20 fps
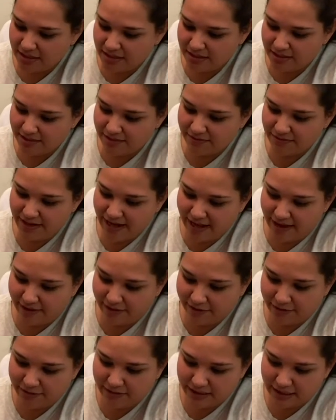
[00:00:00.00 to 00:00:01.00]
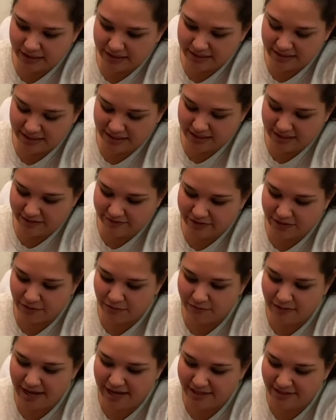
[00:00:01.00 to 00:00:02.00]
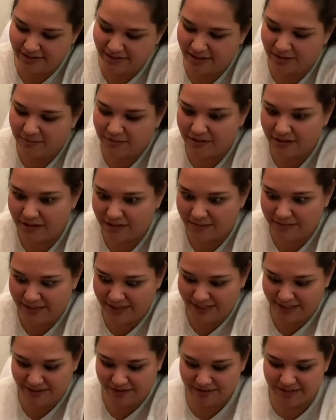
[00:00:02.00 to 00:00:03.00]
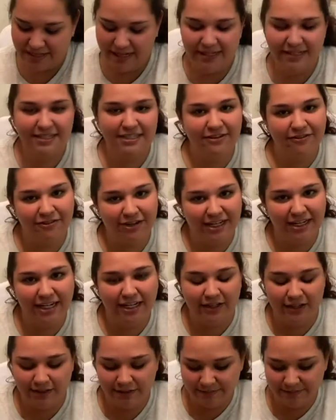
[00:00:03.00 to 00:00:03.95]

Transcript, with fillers: So now, instead of the red dauber, I'm gonna use a different color,